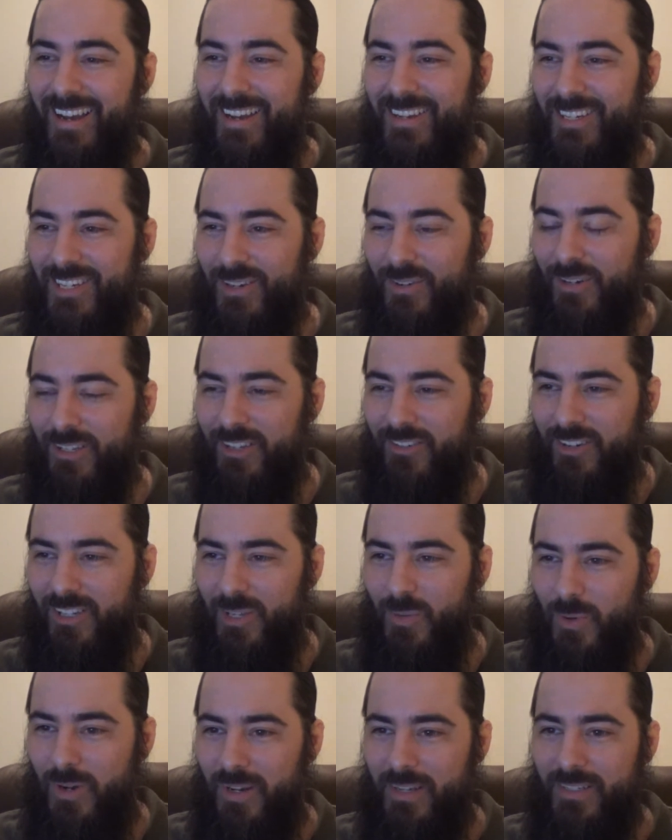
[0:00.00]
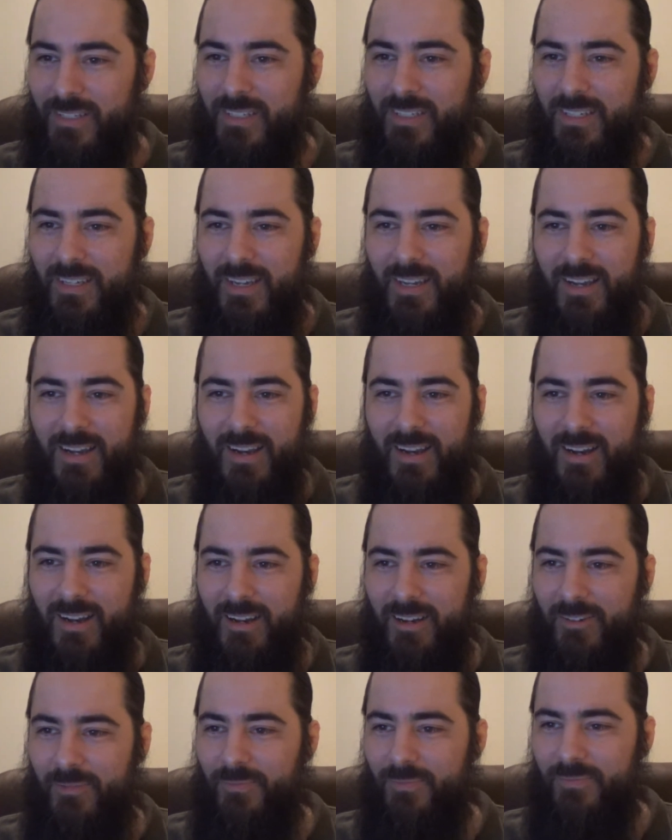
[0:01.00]
She really was. You
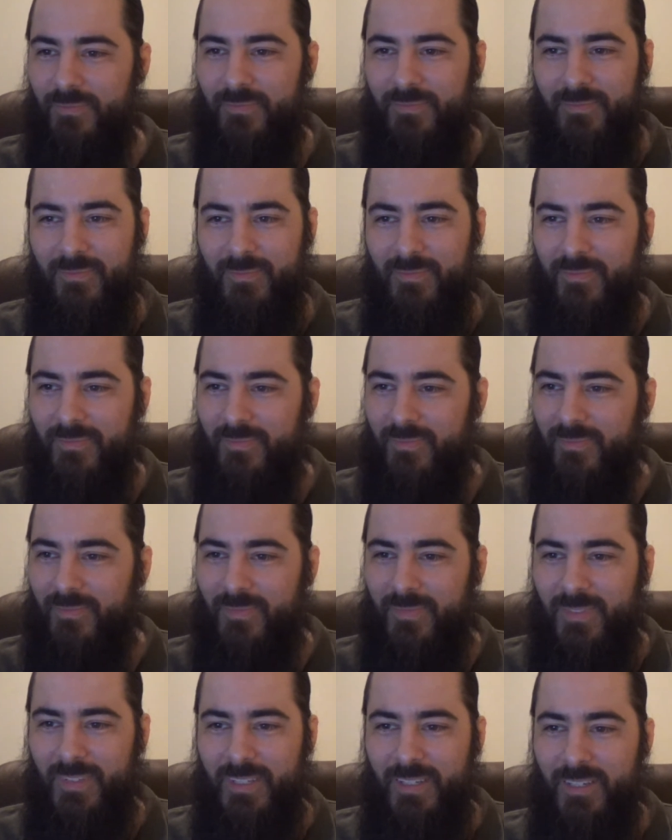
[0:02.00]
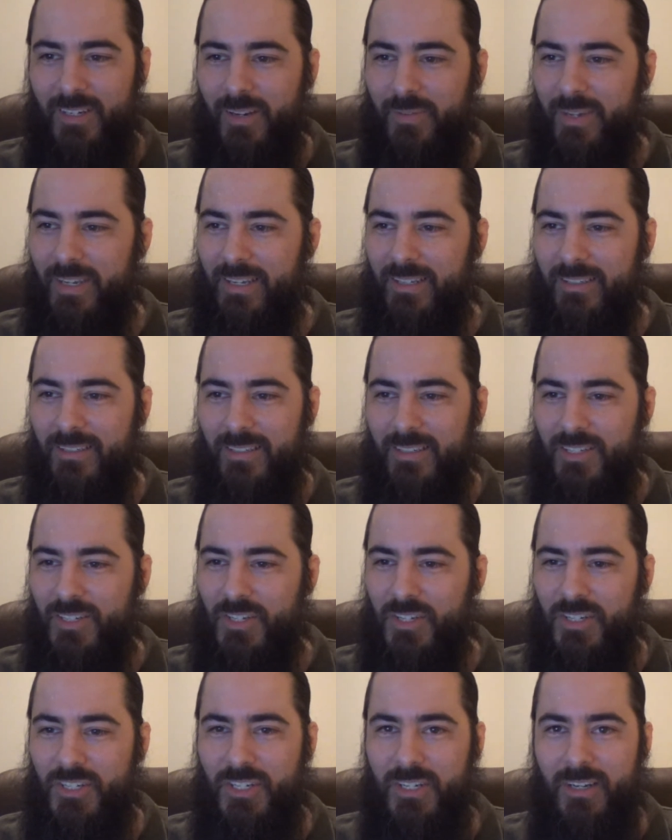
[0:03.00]
know what I mean?
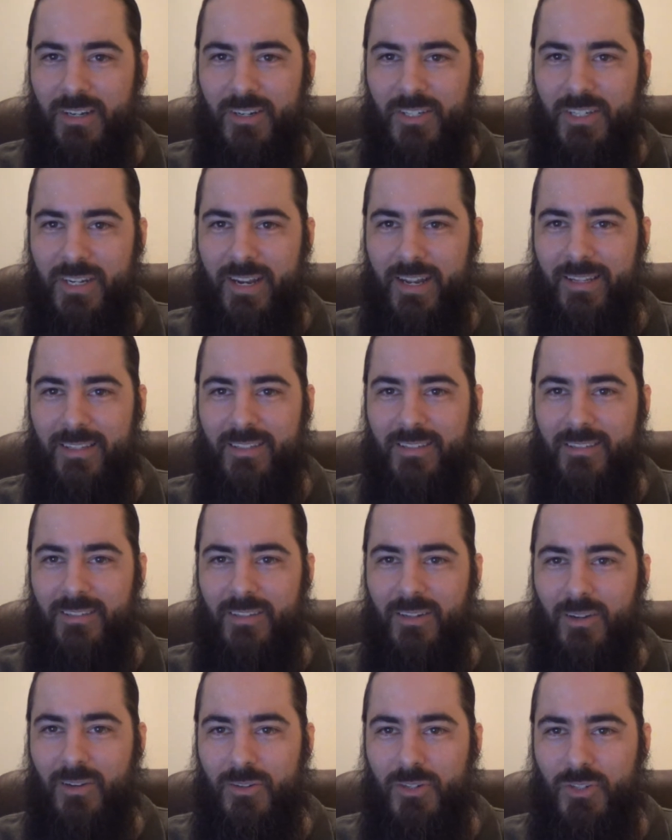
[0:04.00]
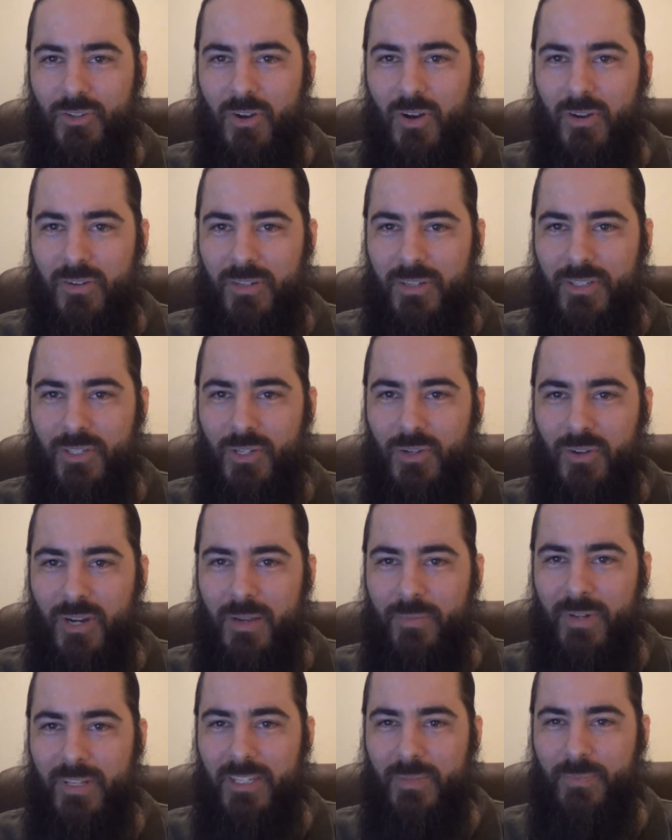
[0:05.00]
She understands, strong
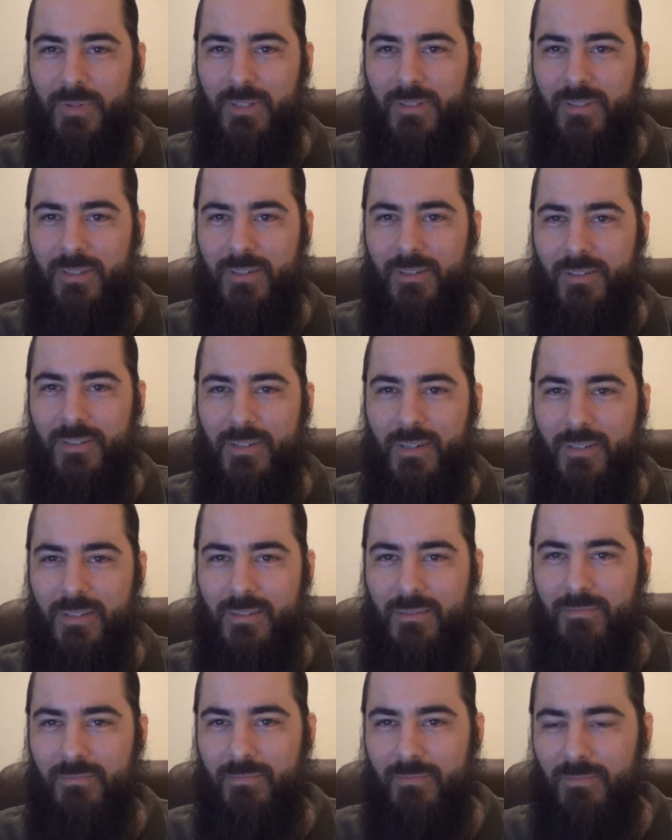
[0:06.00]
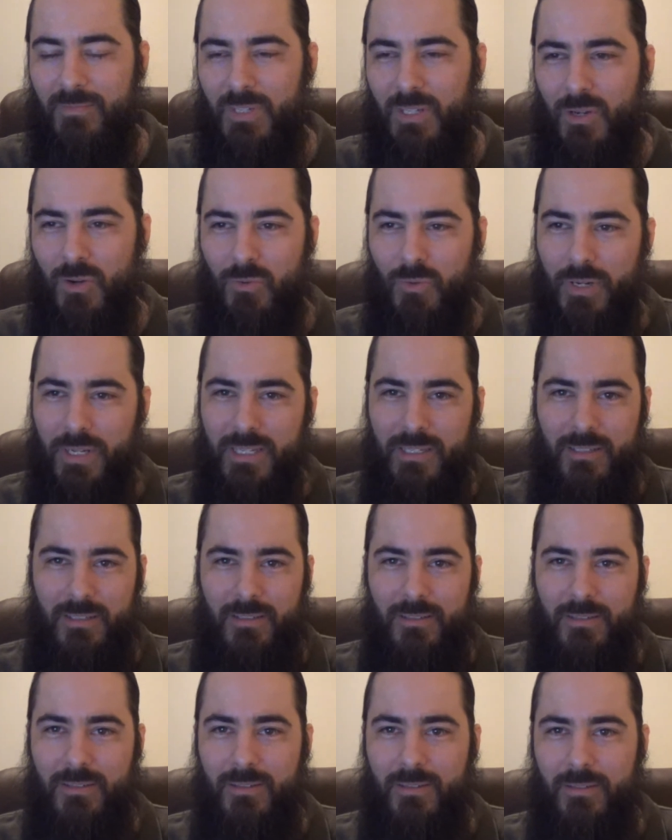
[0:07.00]
disagreements, but there's just no
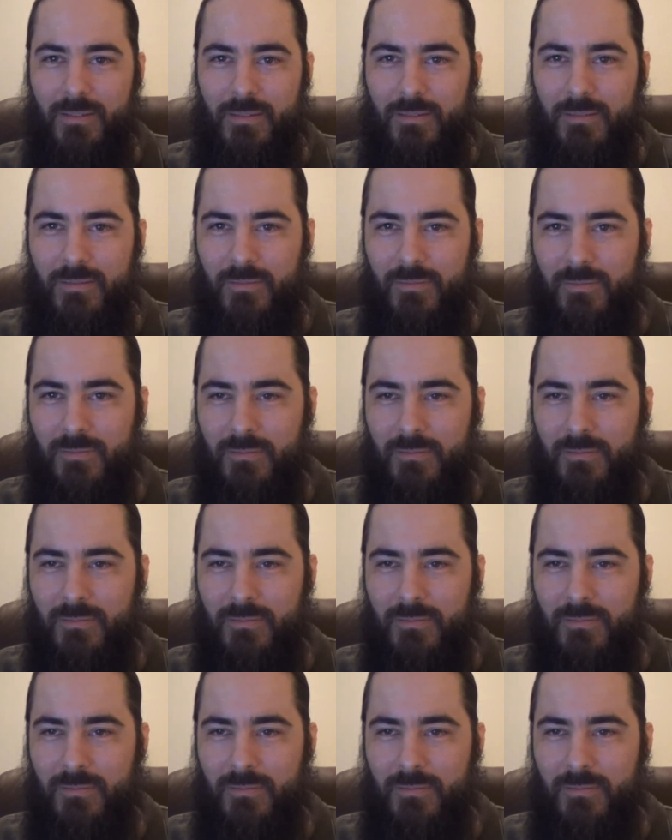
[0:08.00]
reason to...